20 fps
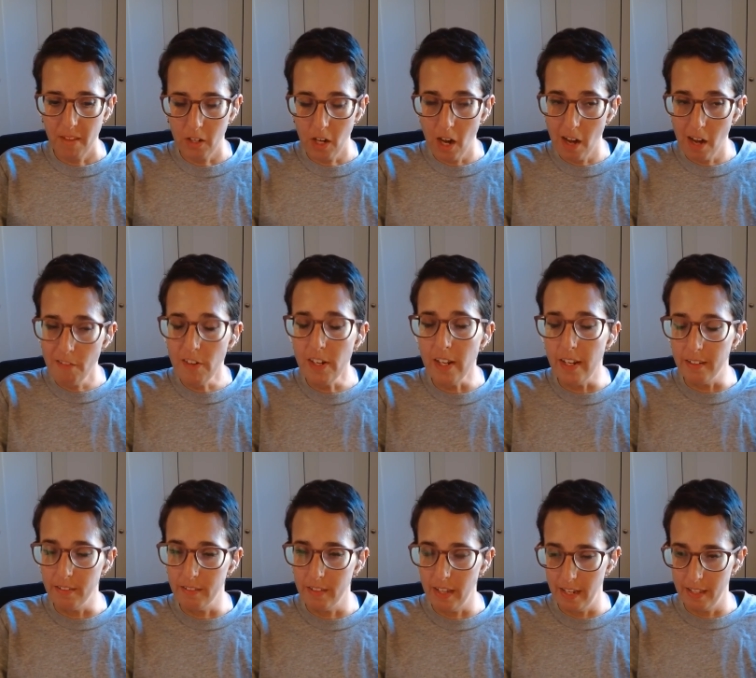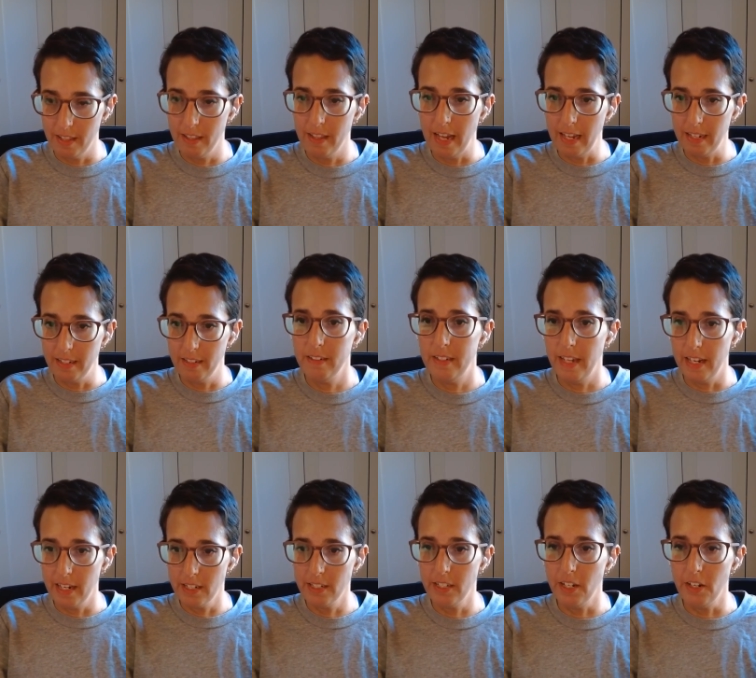covenant that
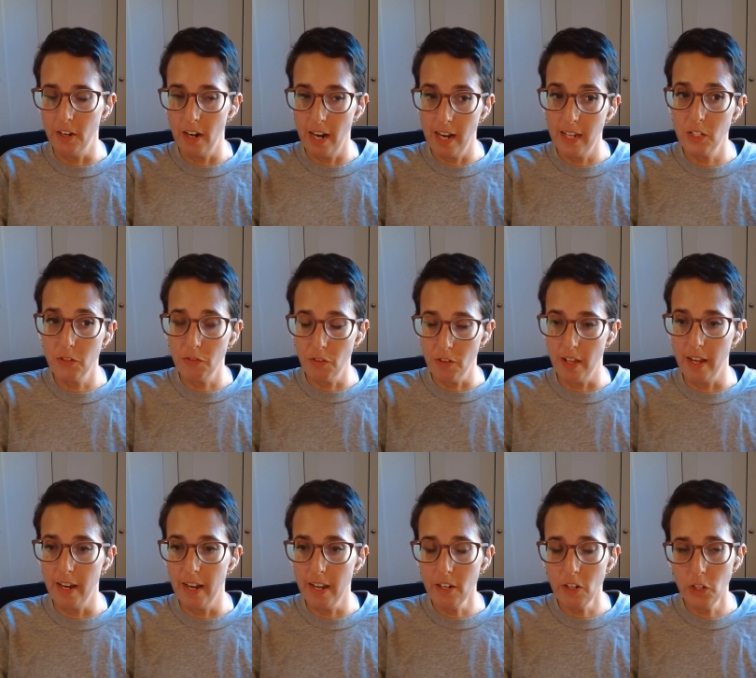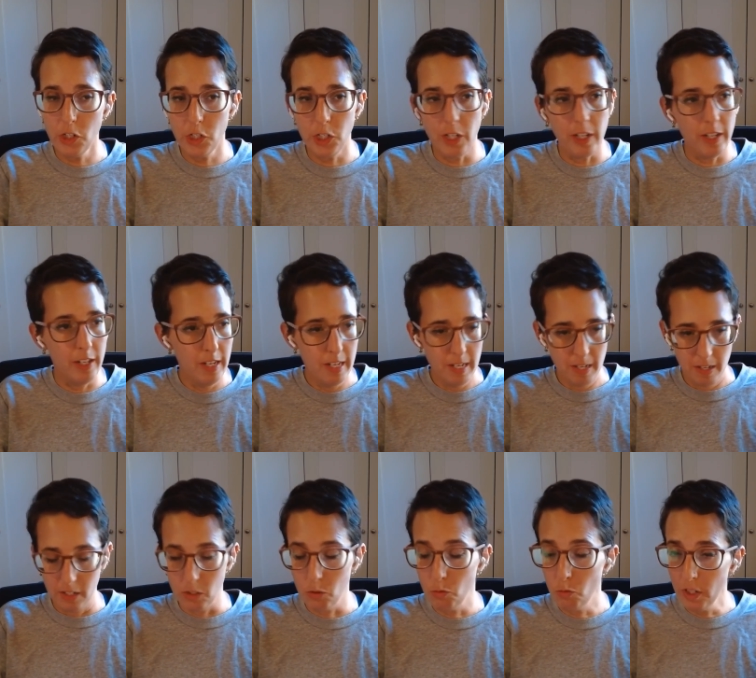data center has for that energy
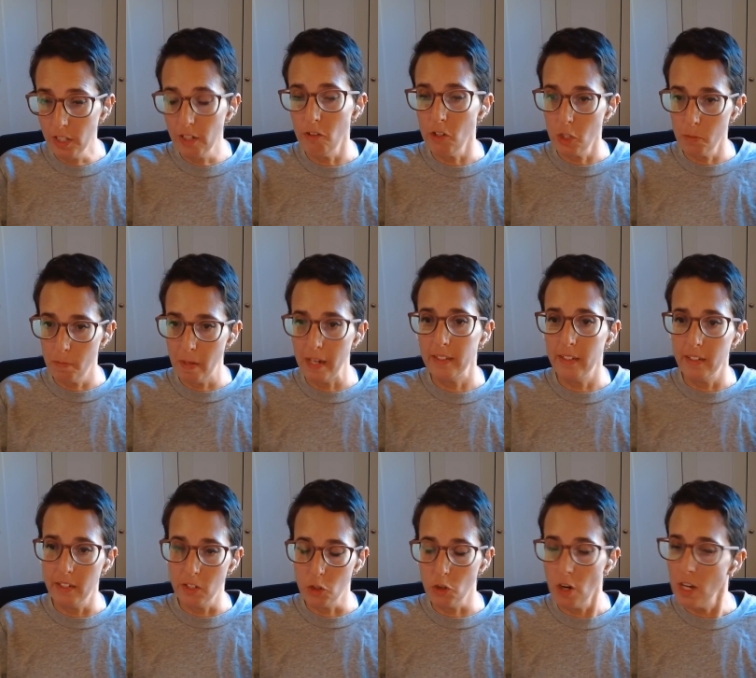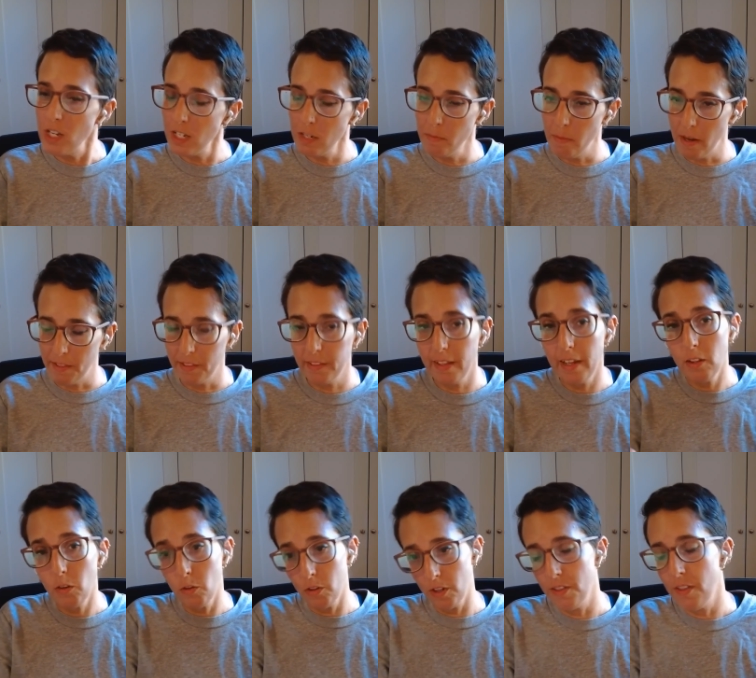is really respected and trusted by the
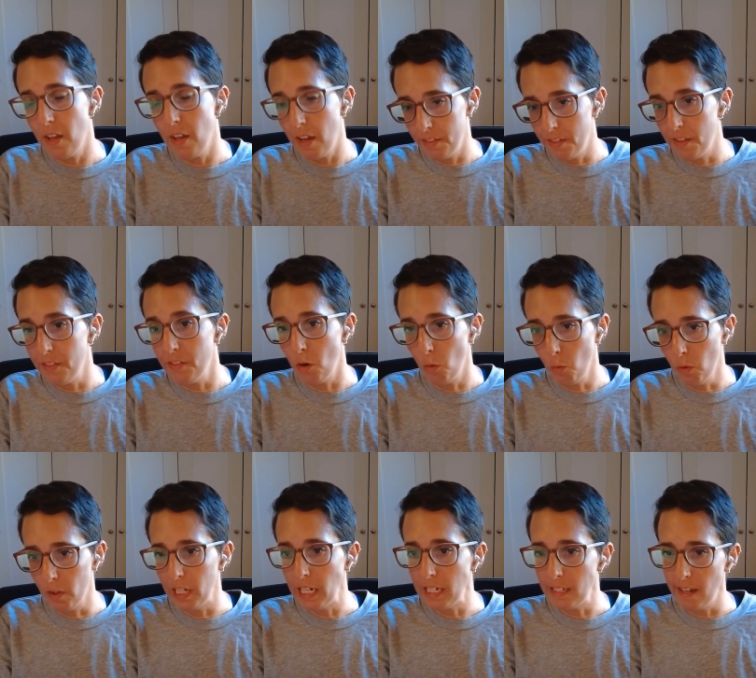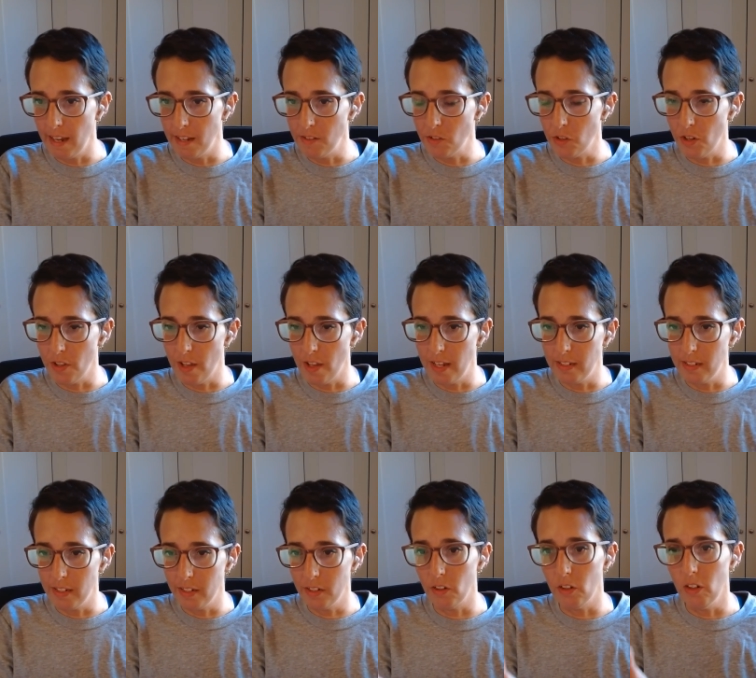landlord. And then they're willing to enter
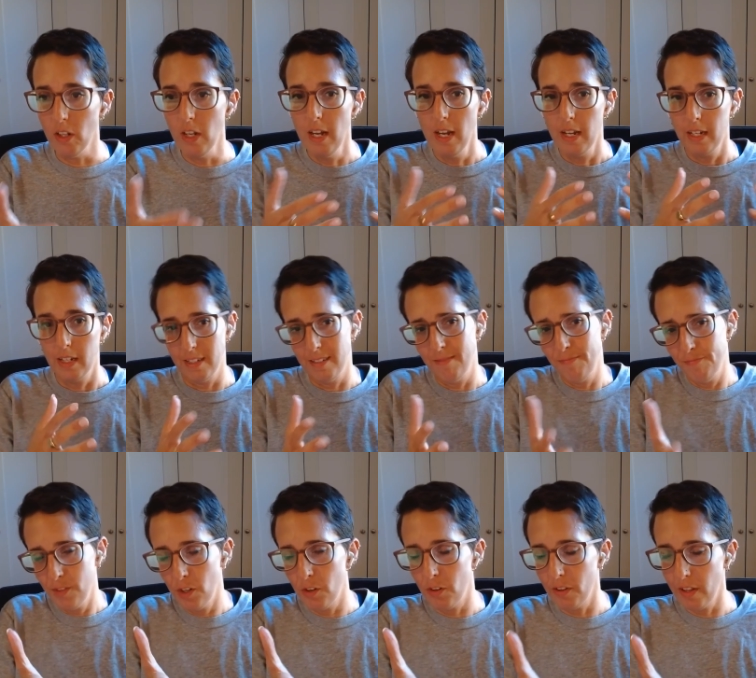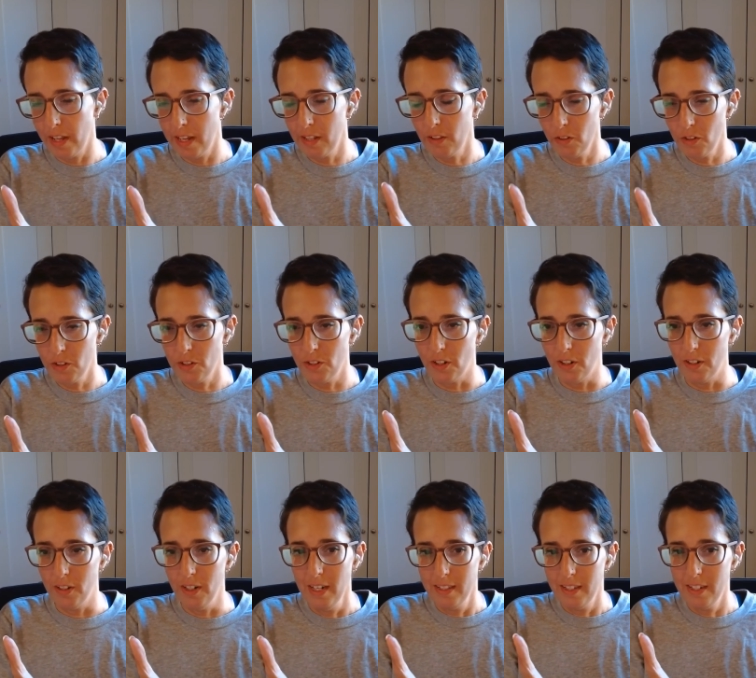that deal because, landlords
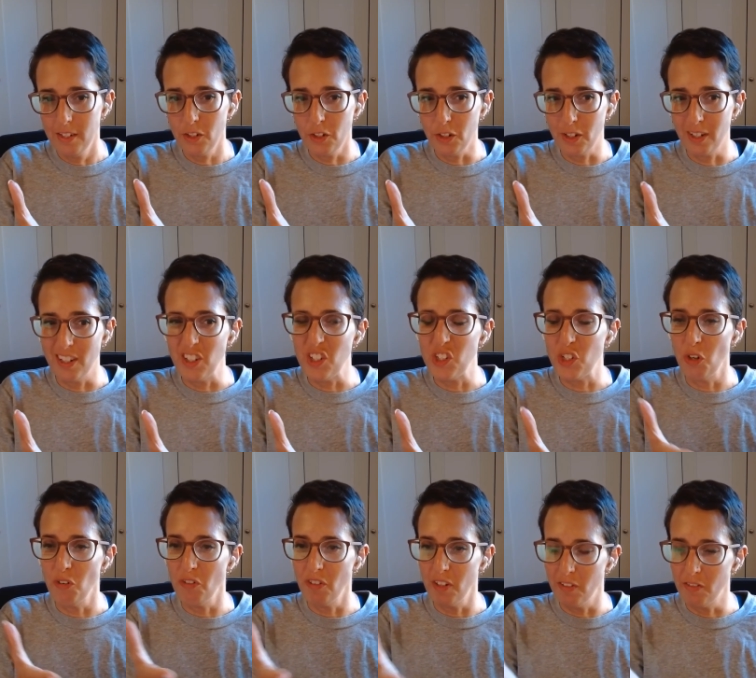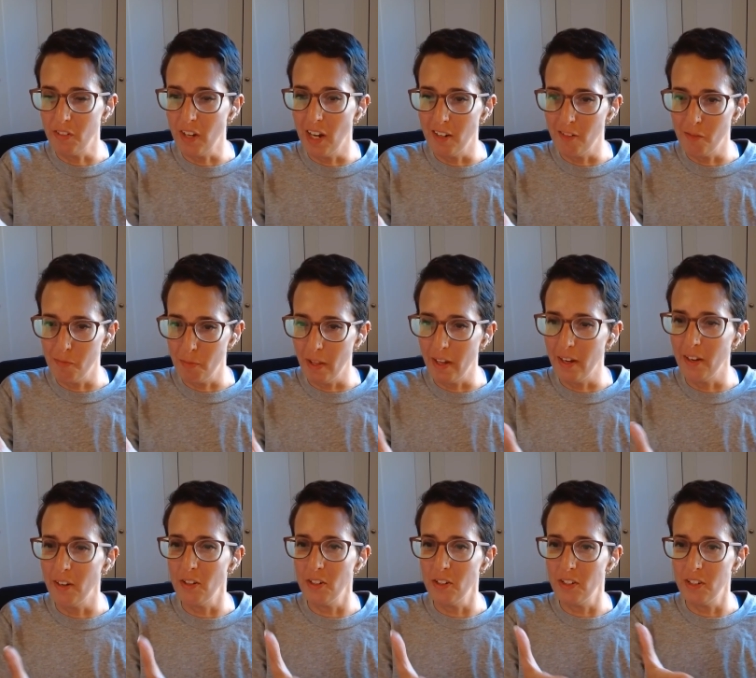these are conservative kind of
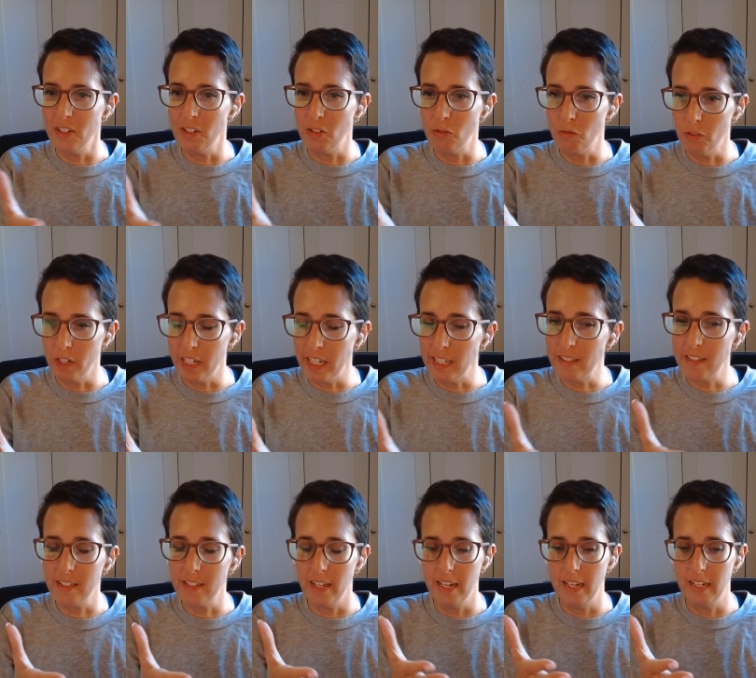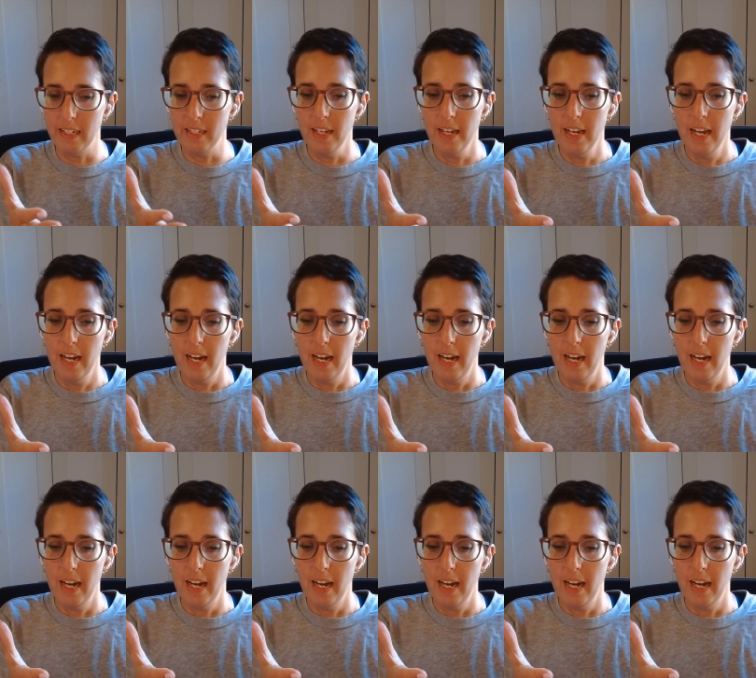players, these REITs, and